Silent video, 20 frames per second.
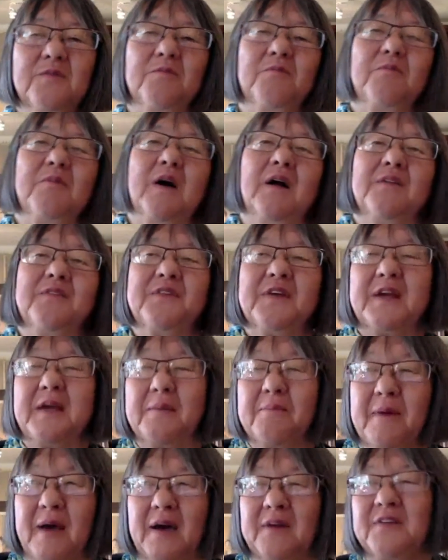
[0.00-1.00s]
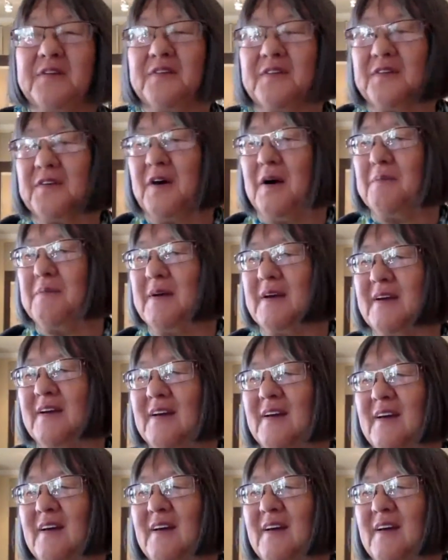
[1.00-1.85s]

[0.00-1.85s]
Well, to get back to the topic.